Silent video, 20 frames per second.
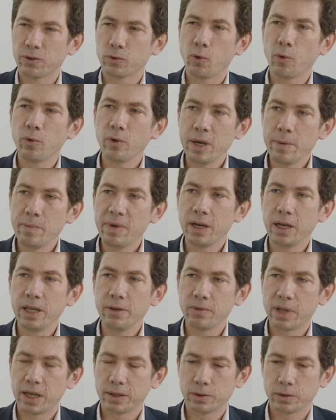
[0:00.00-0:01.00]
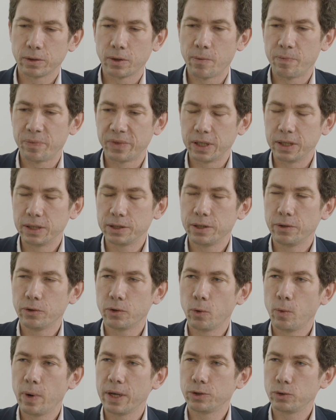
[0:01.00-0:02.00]
strongly believe that it
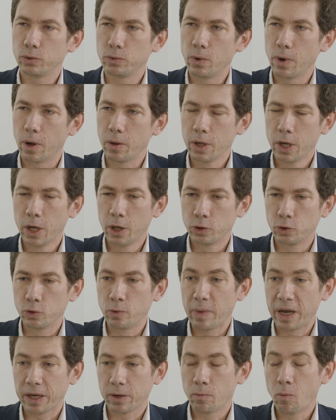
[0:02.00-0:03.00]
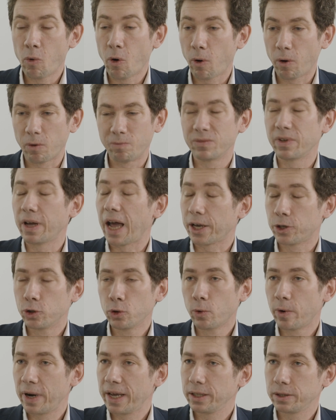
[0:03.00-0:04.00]
is a way to make more
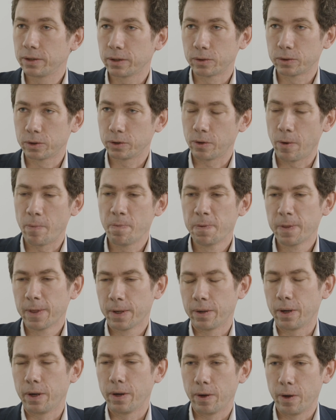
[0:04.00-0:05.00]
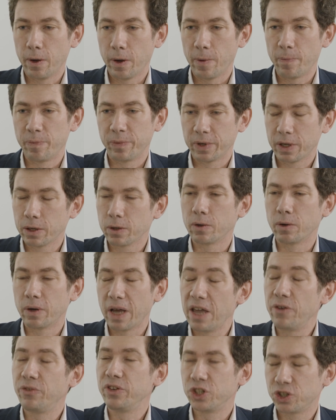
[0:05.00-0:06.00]
accurate and
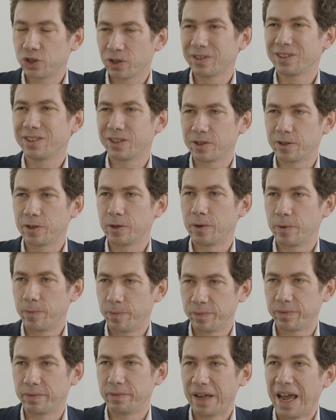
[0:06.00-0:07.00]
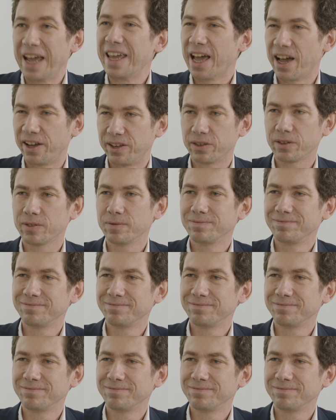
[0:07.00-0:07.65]
efficient AIs.